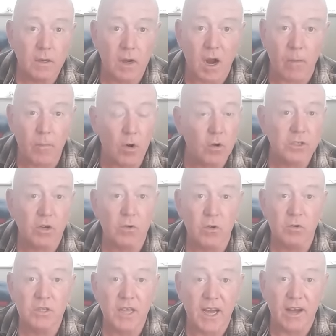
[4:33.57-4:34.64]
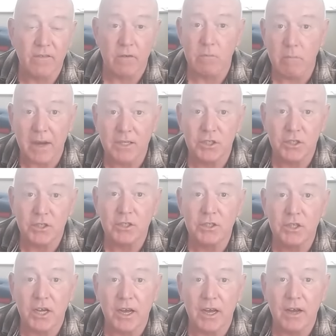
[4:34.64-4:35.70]
and we also used to have a matching
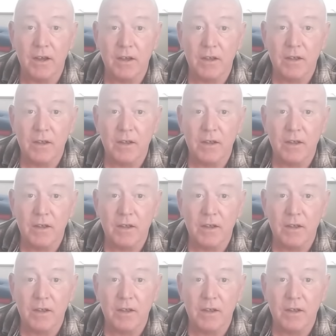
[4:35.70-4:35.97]
chair,